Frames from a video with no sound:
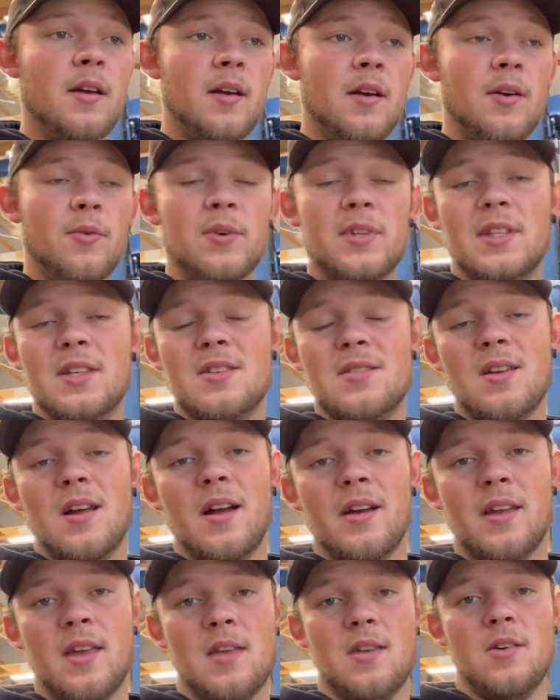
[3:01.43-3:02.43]
With the
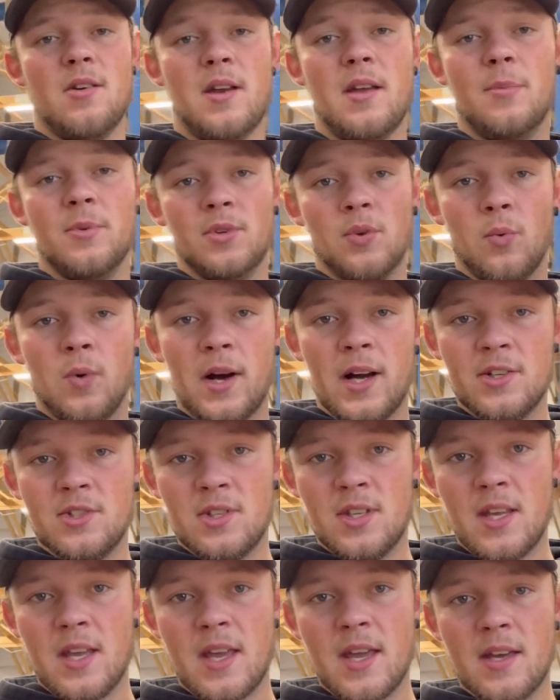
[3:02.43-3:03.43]
socket, you're able to watch
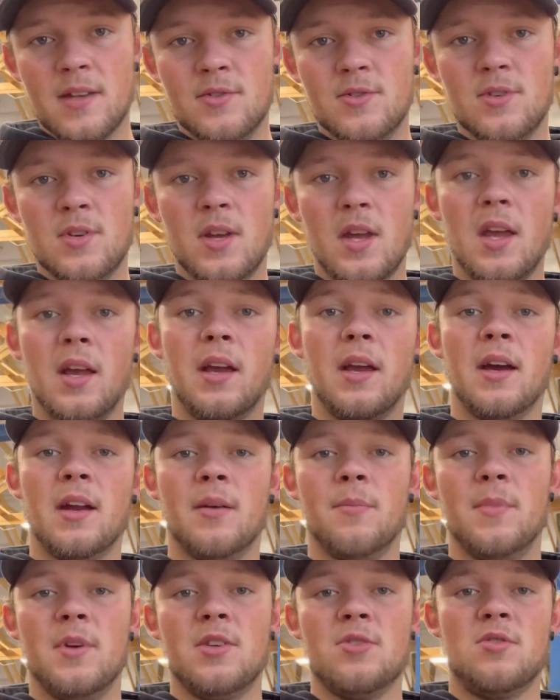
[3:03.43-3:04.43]
the edge and kind
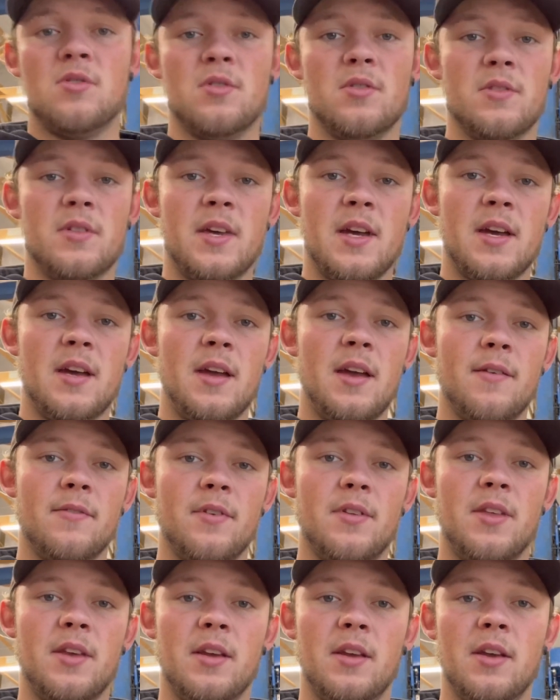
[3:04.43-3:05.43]
of make sure that
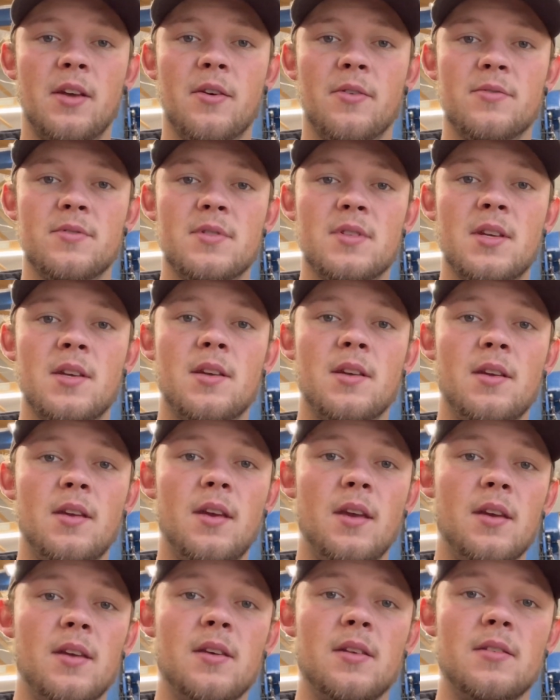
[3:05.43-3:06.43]
everything goes
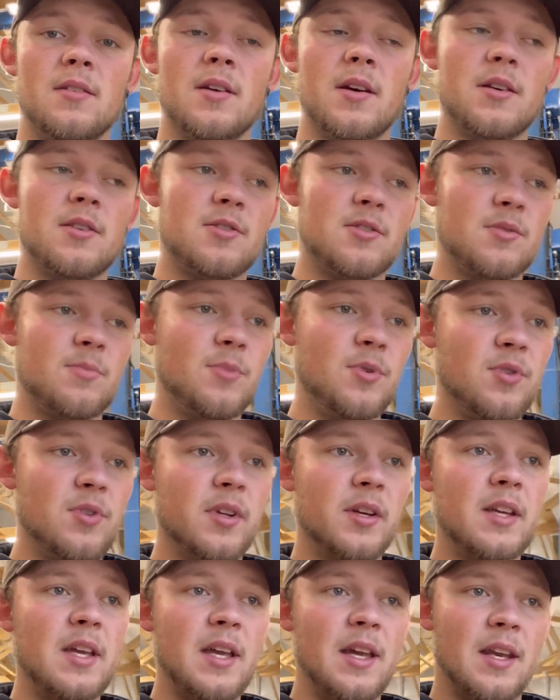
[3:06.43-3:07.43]
in
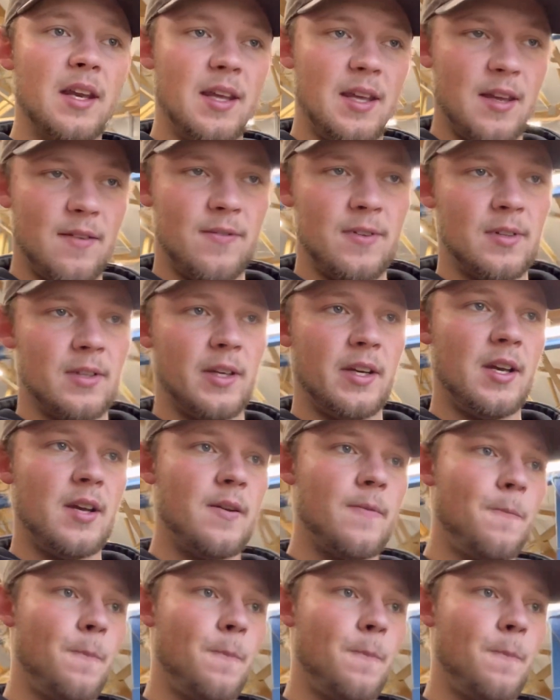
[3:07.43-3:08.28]
smoothly and evenly.